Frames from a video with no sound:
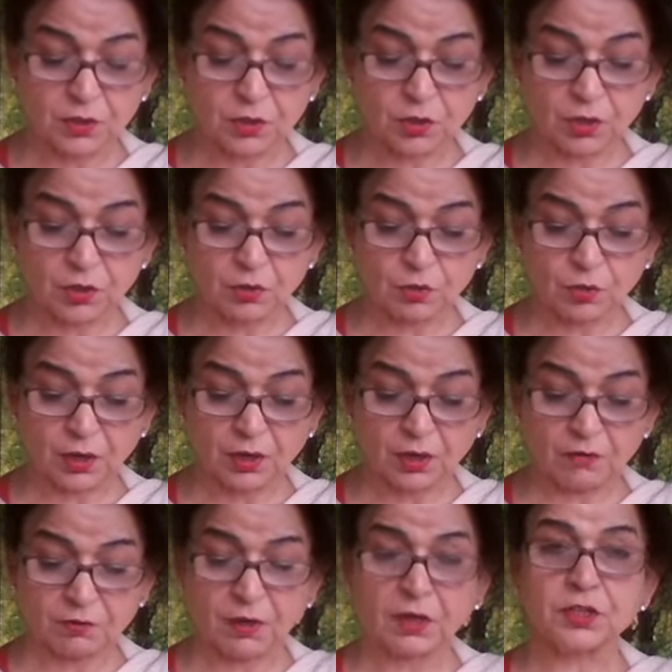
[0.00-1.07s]
turn to
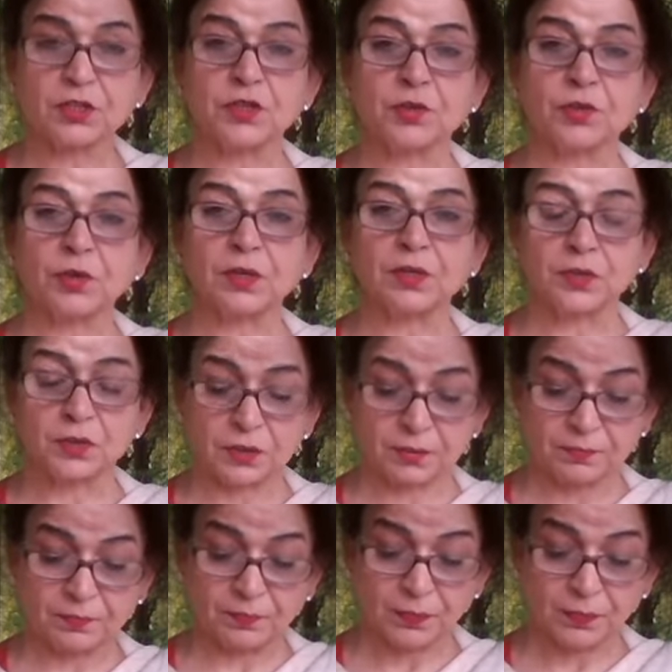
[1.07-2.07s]
Karan for assurance.